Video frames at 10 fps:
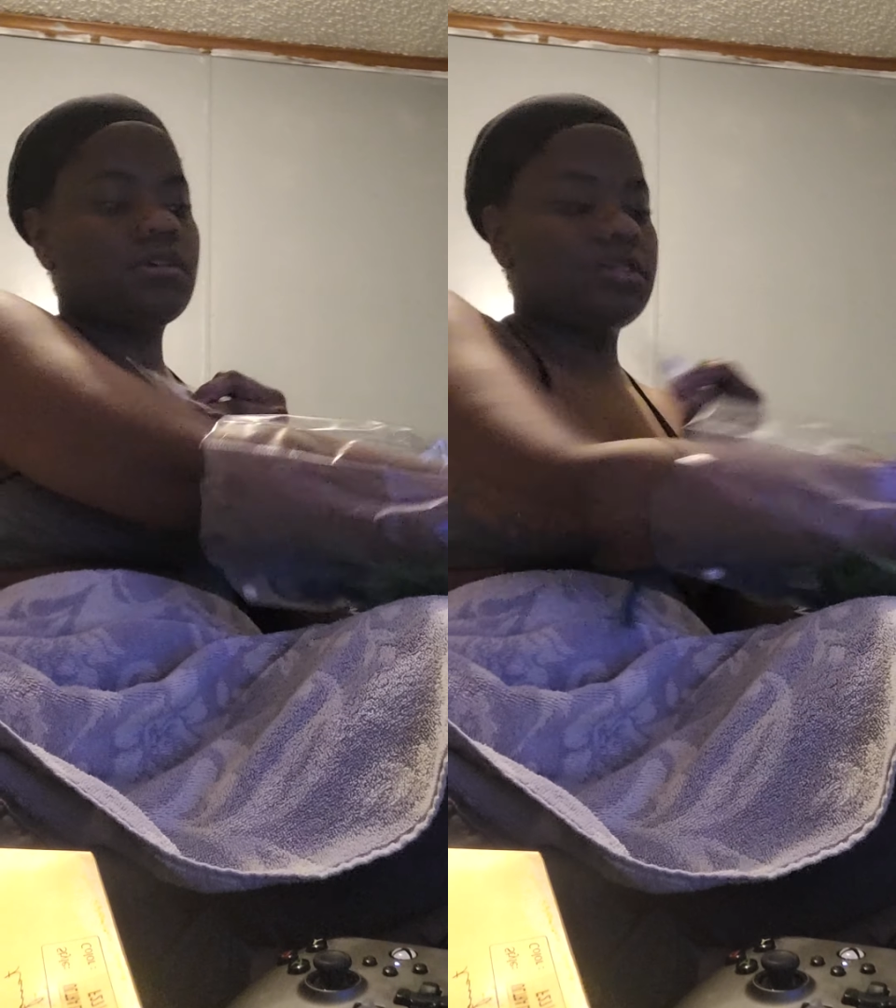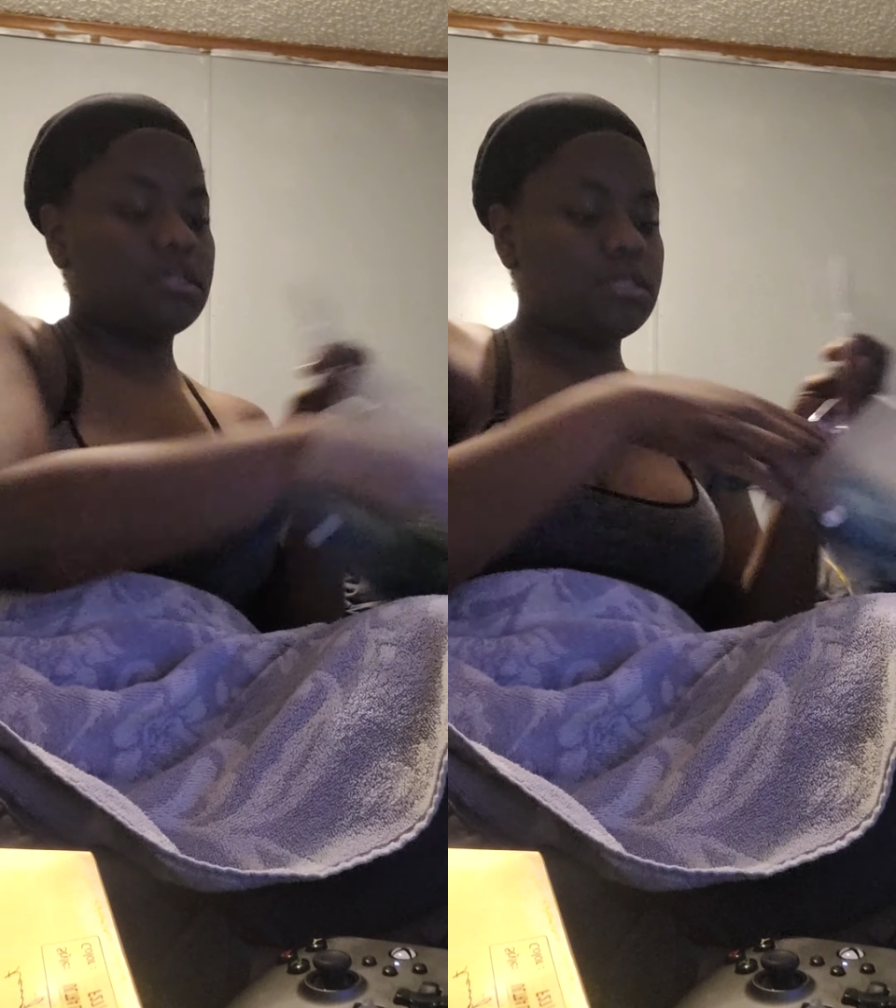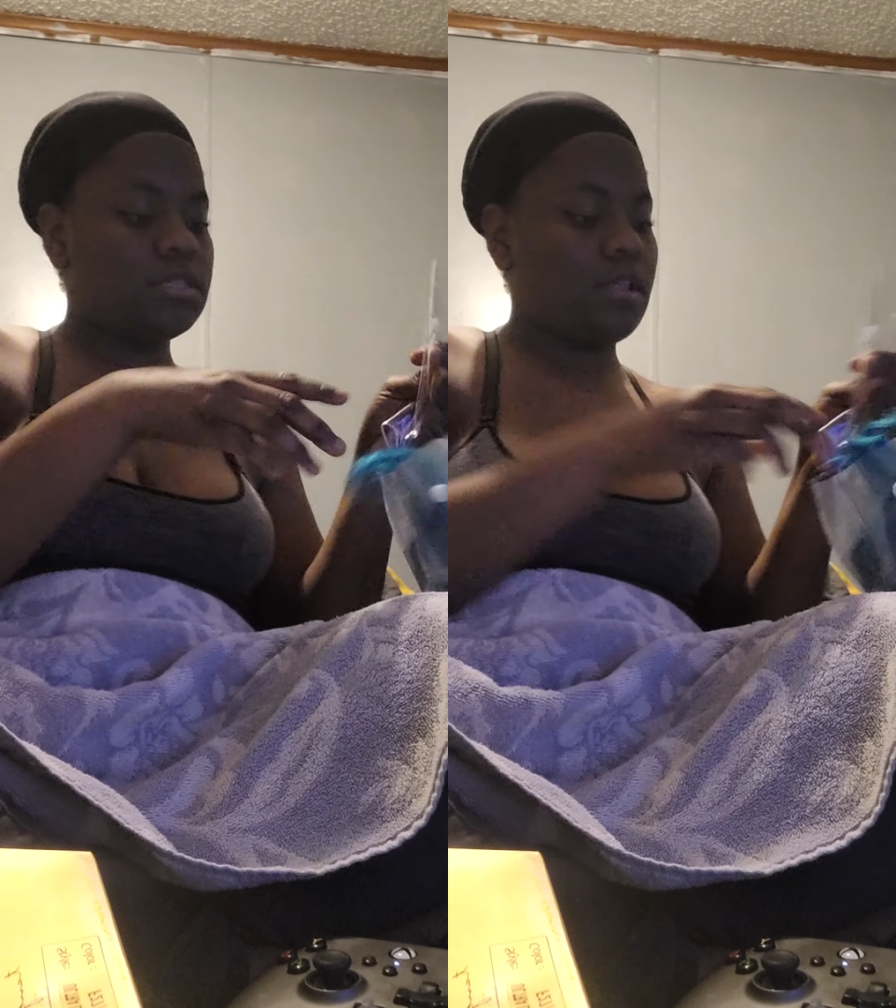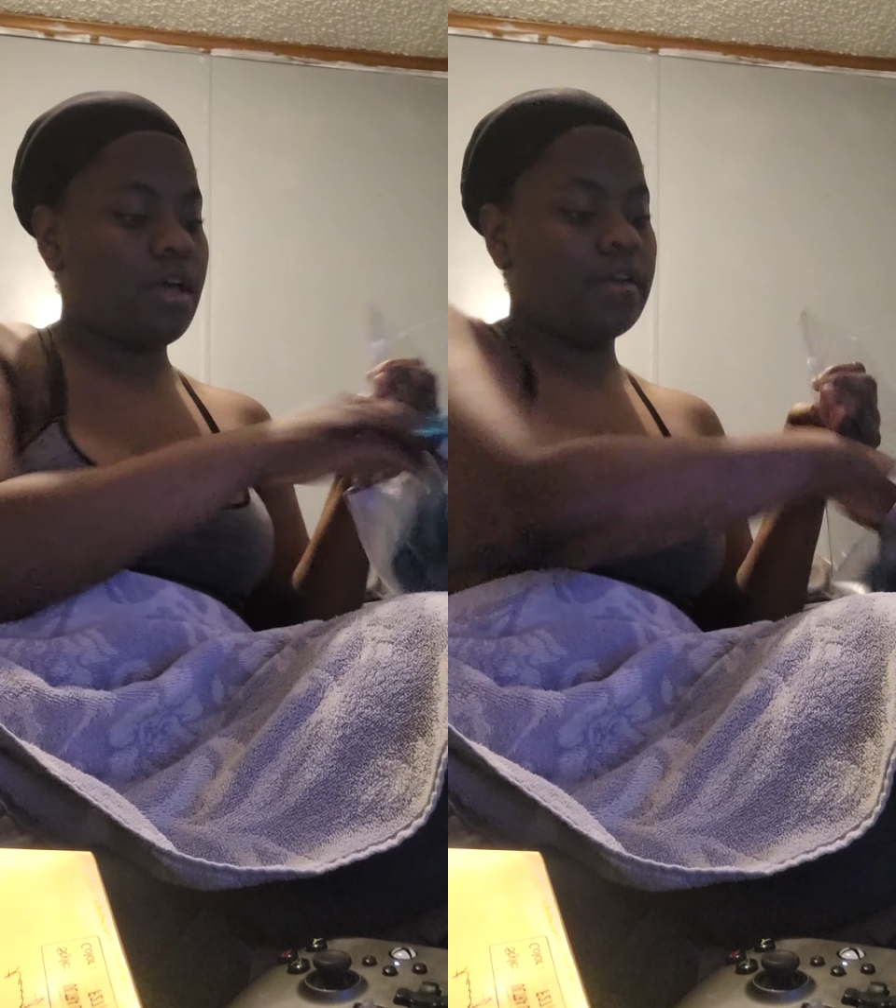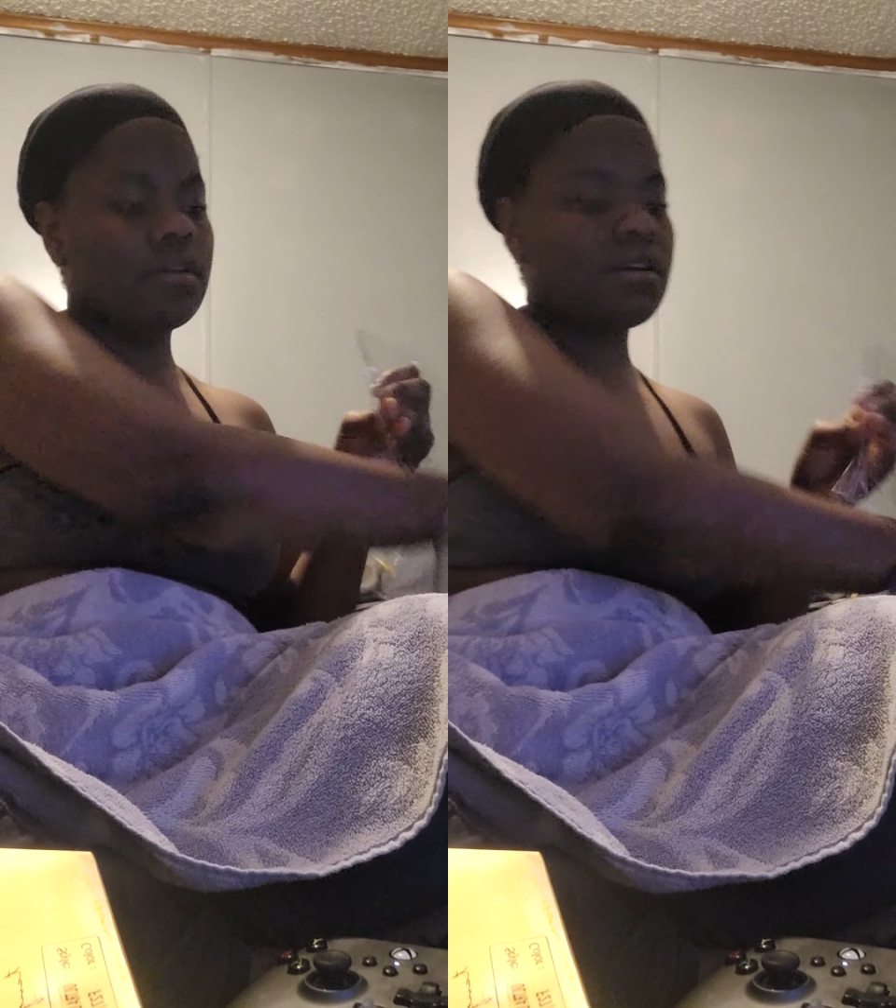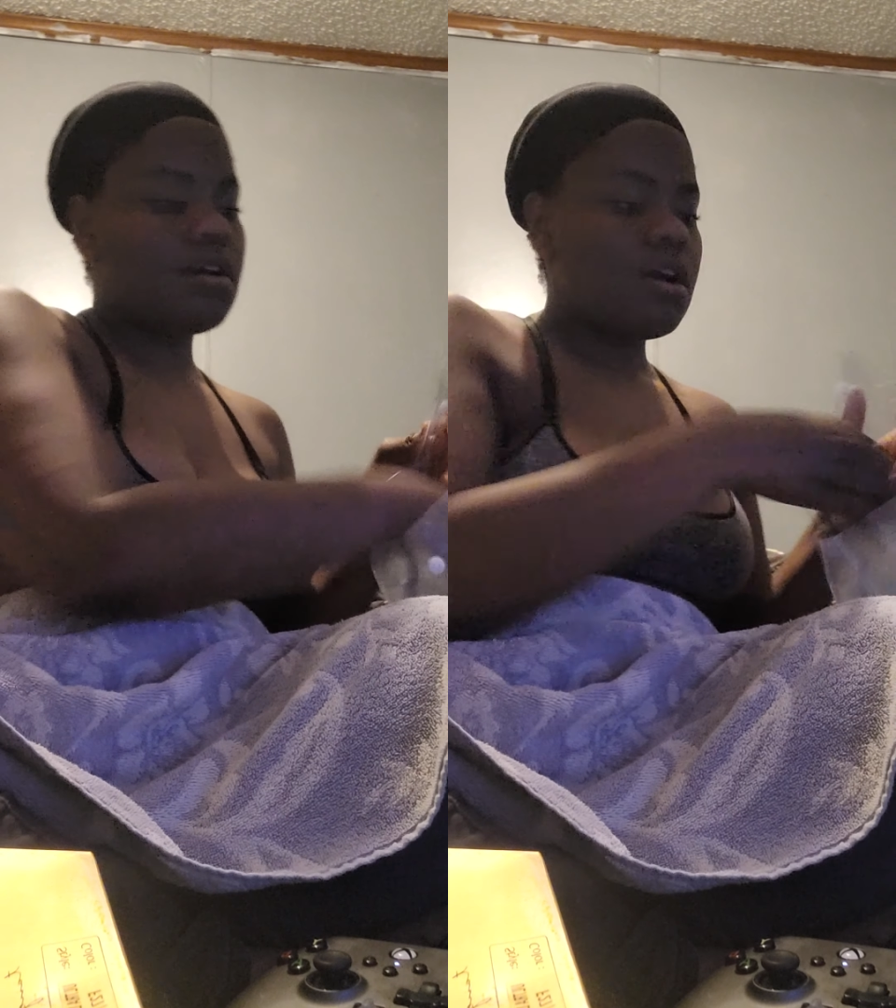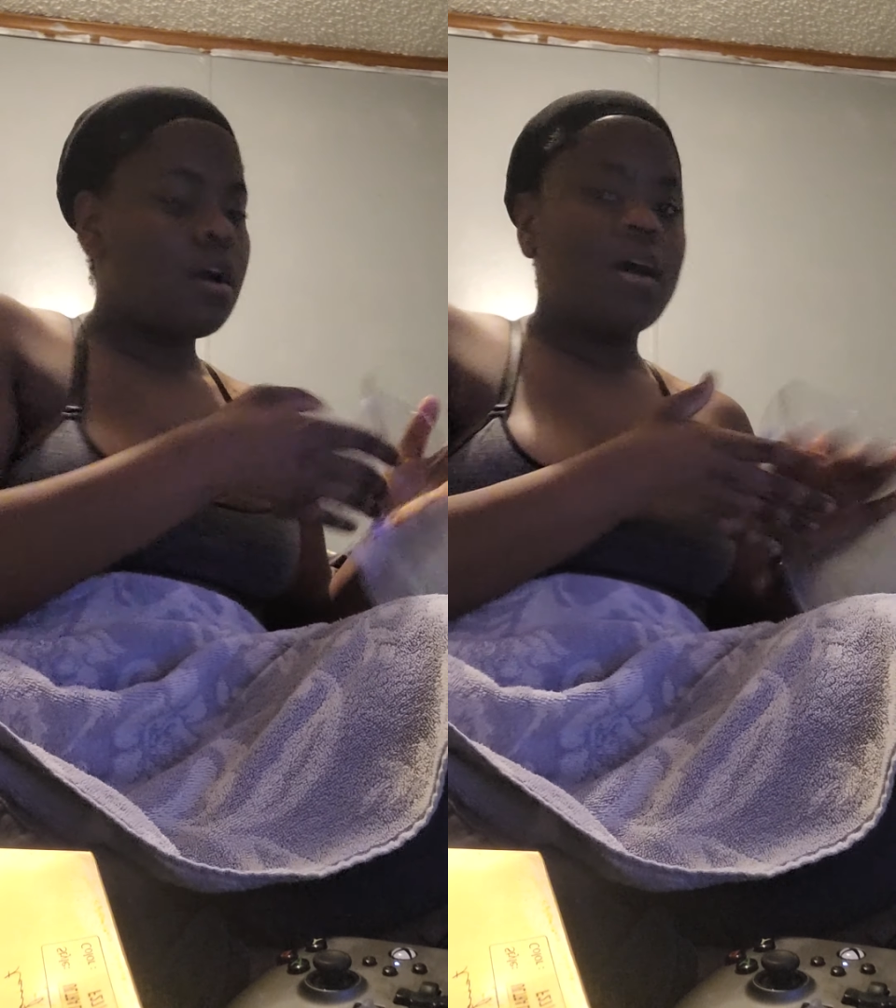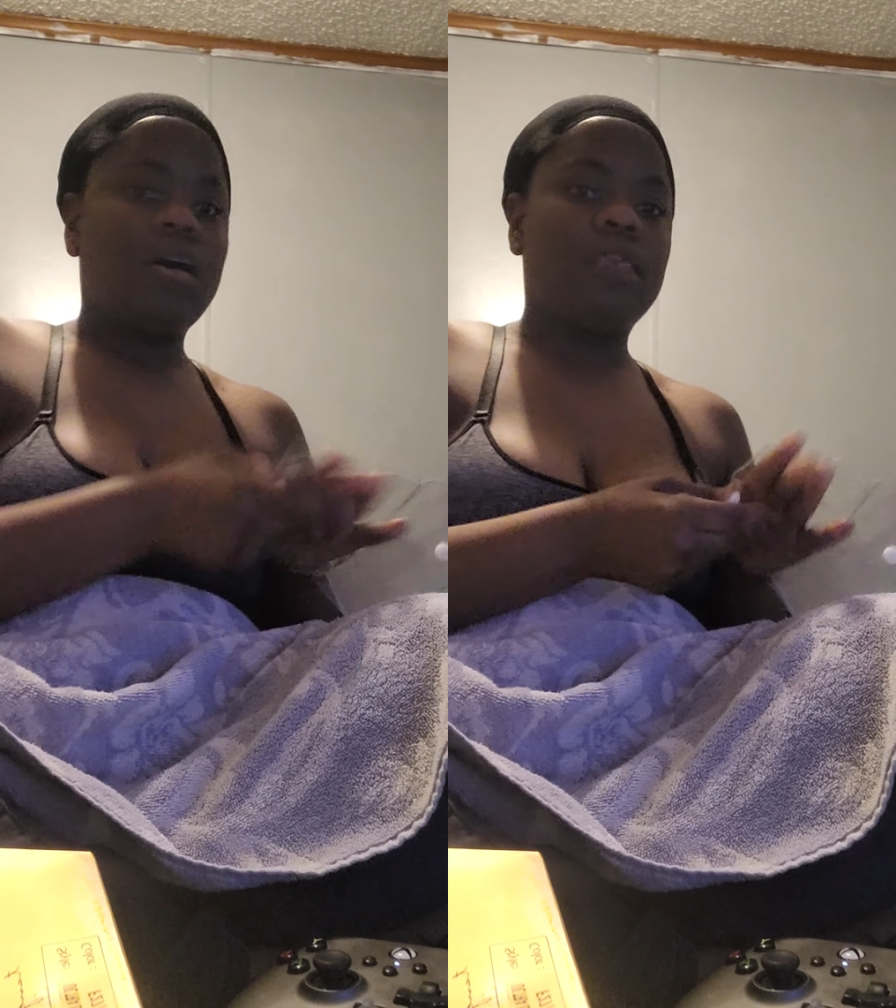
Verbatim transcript: So this is like, uh,